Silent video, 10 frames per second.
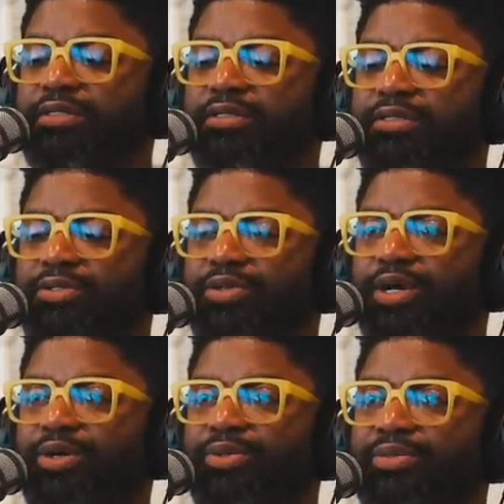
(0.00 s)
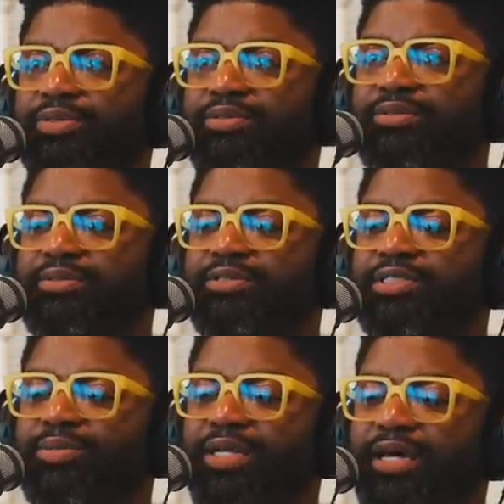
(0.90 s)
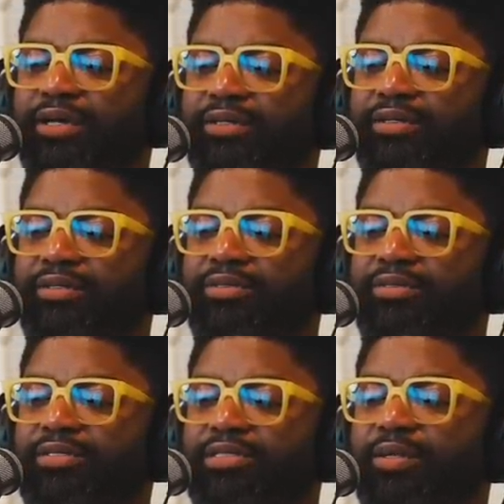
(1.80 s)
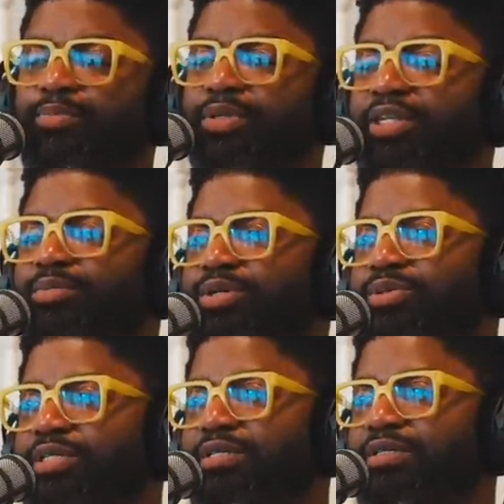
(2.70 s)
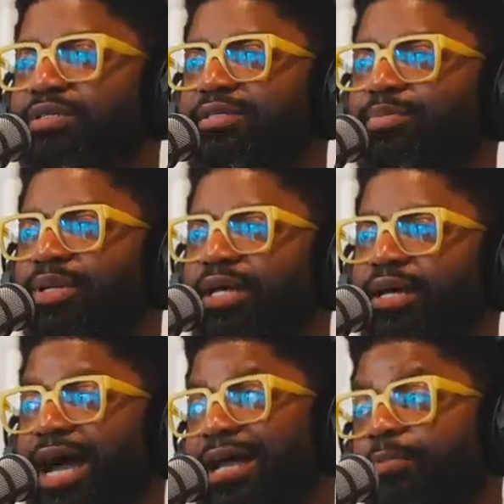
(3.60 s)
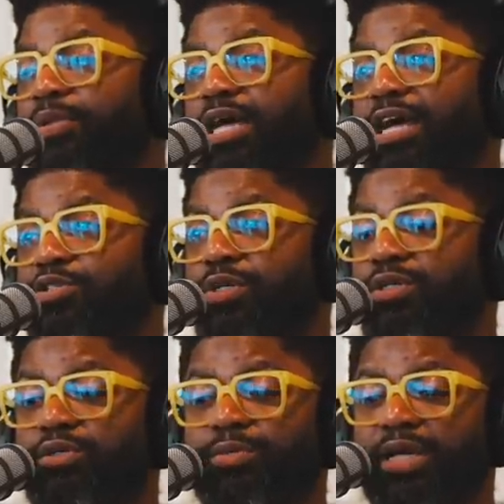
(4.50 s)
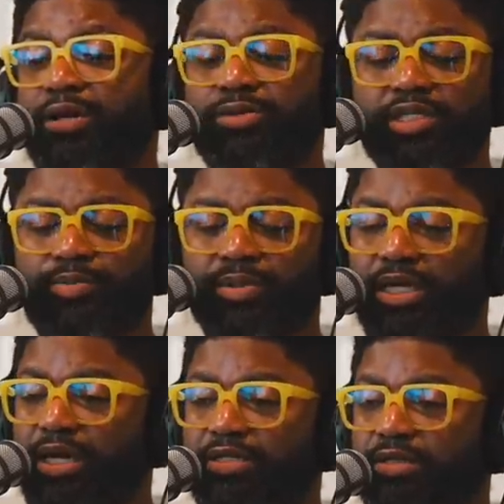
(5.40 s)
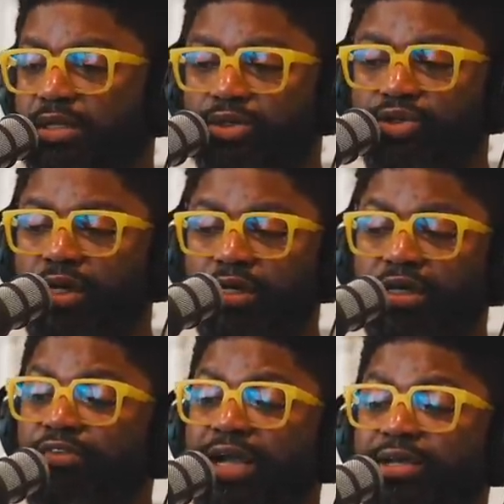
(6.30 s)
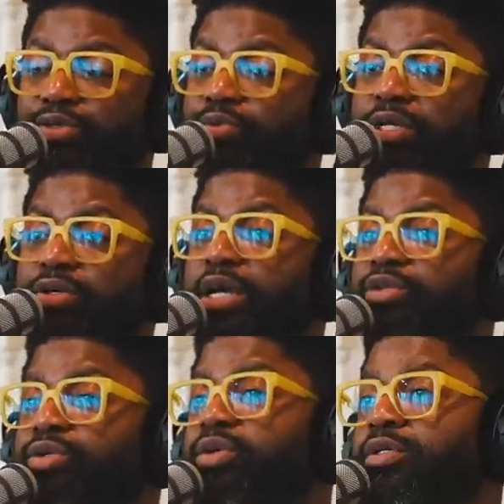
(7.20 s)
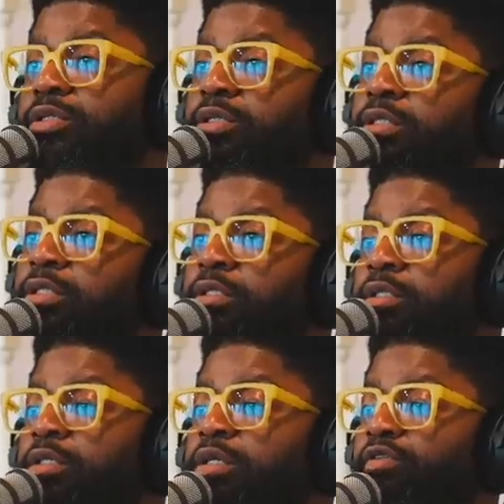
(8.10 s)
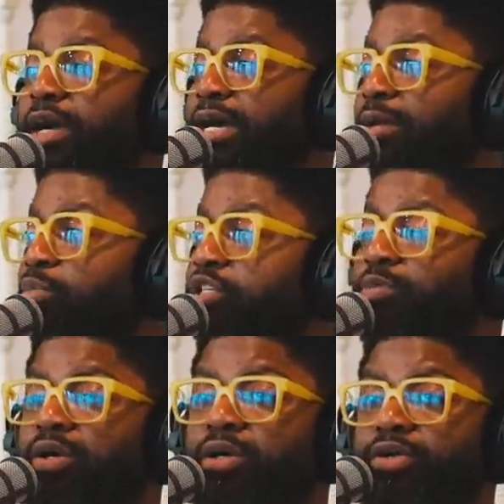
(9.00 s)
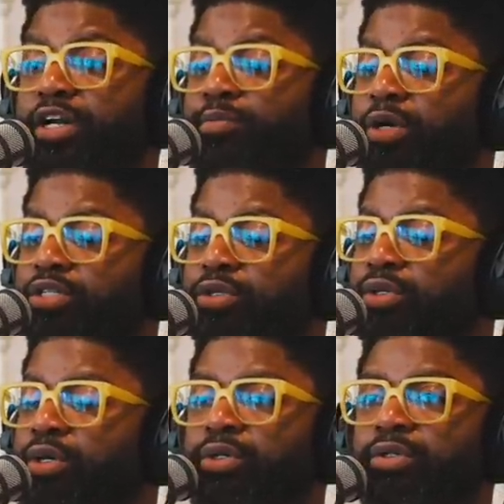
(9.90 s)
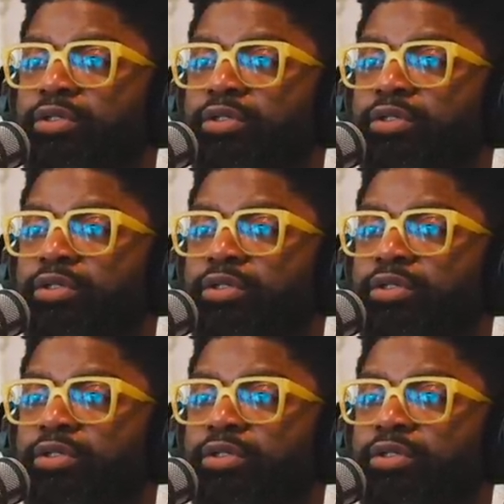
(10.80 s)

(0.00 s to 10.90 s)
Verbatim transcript: you know, some like sympathy music to play. I empathize with you, but I don't sympathize. No, you got, if I got to do me, you got to do yours. If I got to embrace my call, you got to embrace your call.